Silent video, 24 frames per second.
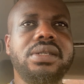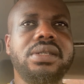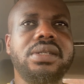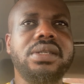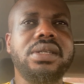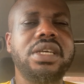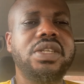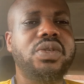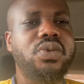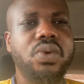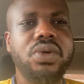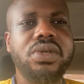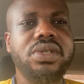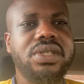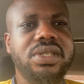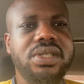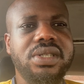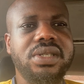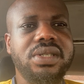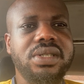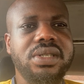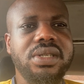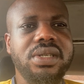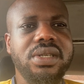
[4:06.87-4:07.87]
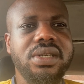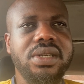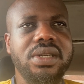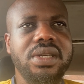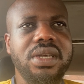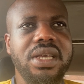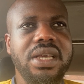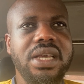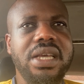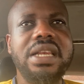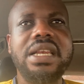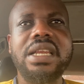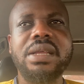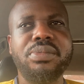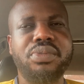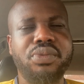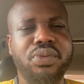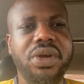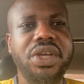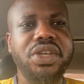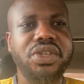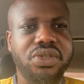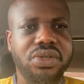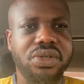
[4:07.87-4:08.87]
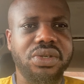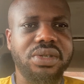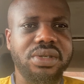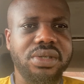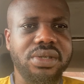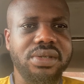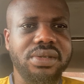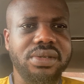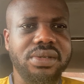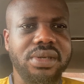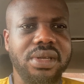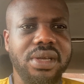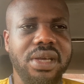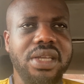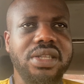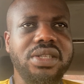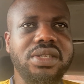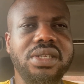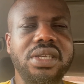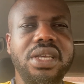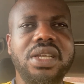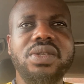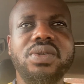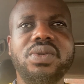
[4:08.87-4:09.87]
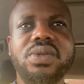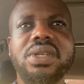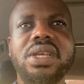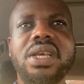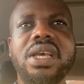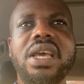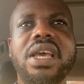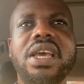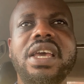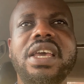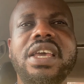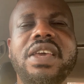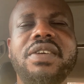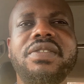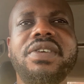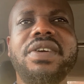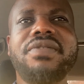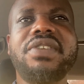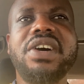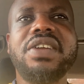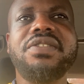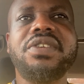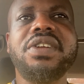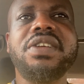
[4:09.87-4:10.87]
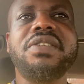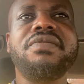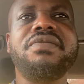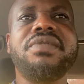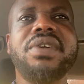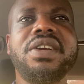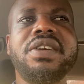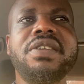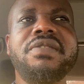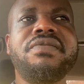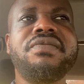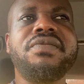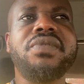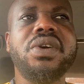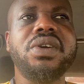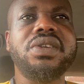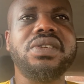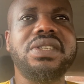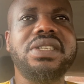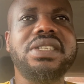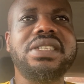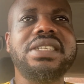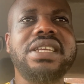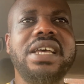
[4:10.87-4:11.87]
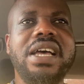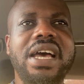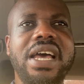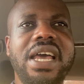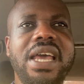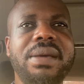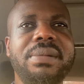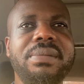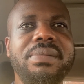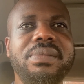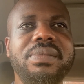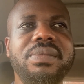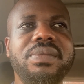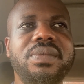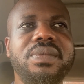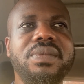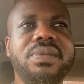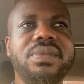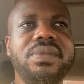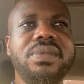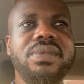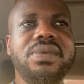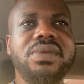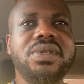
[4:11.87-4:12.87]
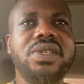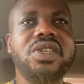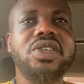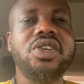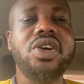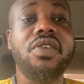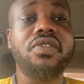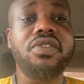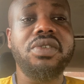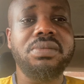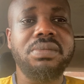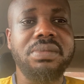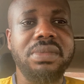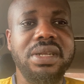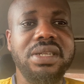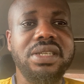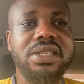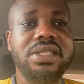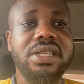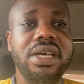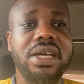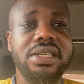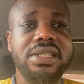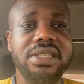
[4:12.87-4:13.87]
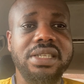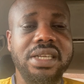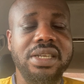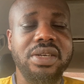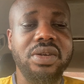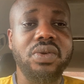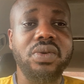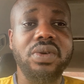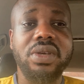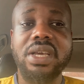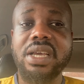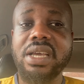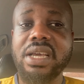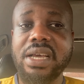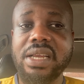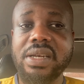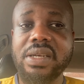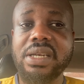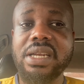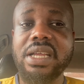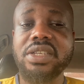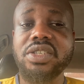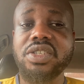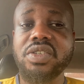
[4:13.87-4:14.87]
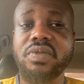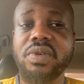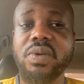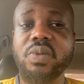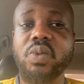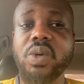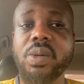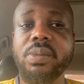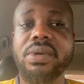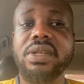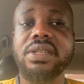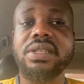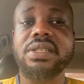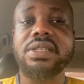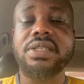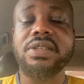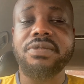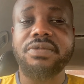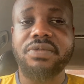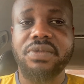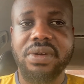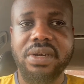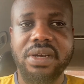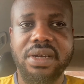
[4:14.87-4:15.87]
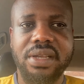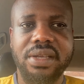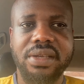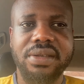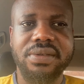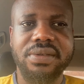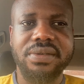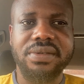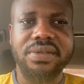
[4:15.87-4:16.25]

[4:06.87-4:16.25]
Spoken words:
It was a liberation. If I fight for the very first time, the government started looking at Nigerian women differently.